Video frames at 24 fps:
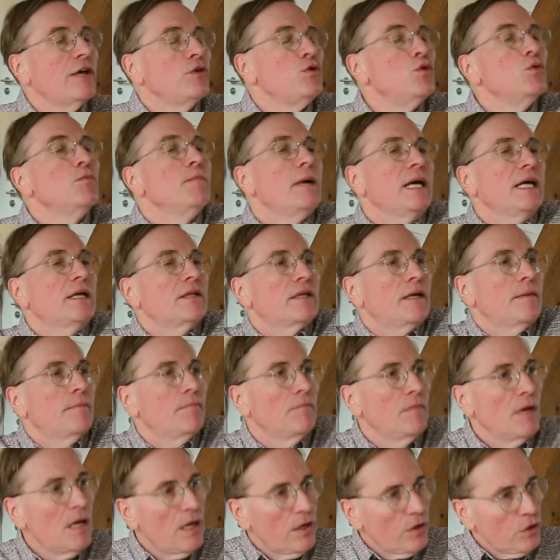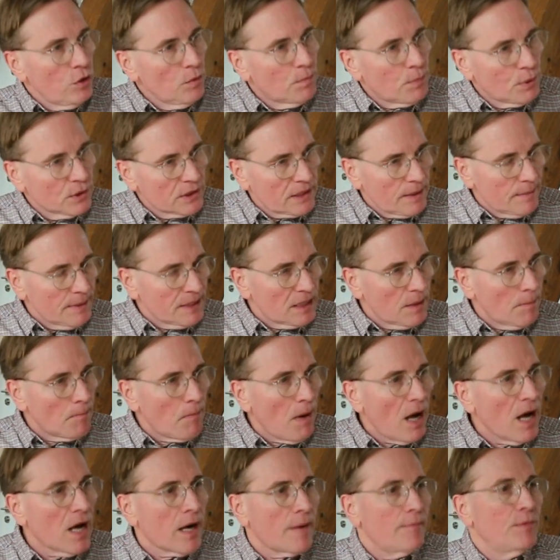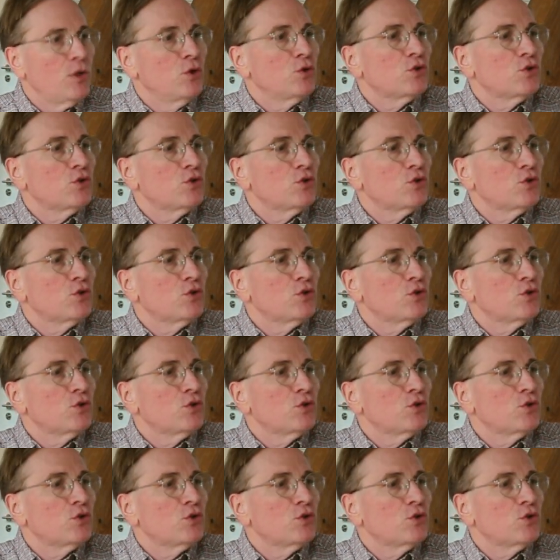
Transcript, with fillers: and you make them, you put them at the bottom.